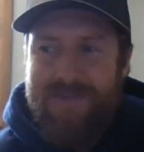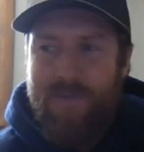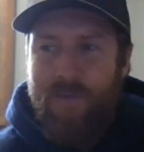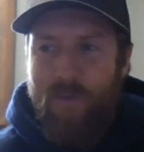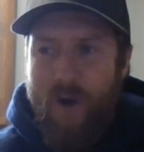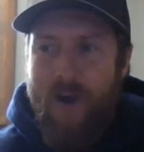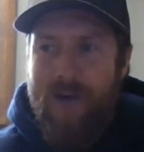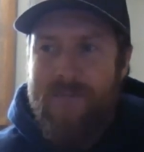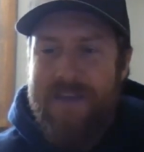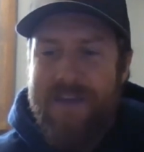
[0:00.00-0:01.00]

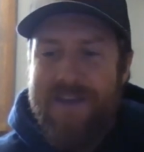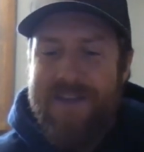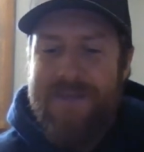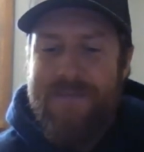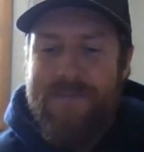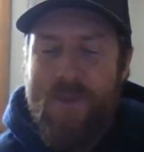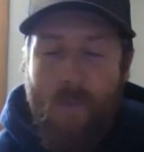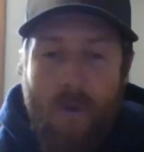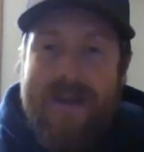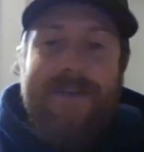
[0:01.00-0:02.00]
wrong, because
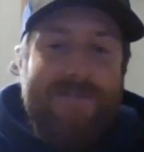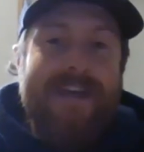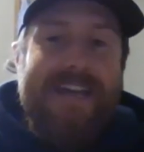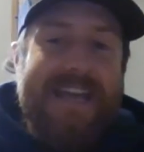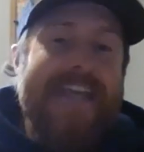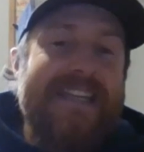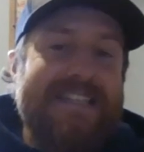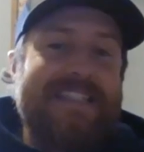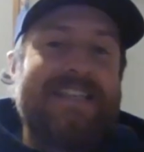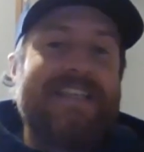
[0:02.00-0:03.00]
what if it
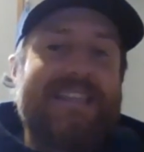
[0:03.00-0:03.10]
is